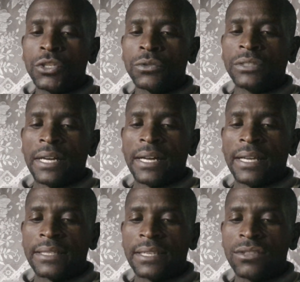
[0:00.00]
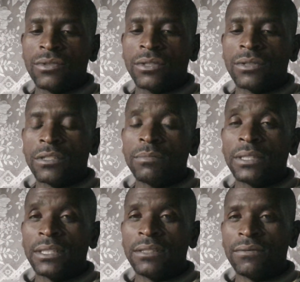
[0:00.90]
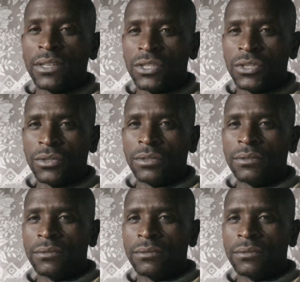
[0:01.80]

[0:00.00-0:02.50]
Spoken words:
is not a sexually transmitted infection?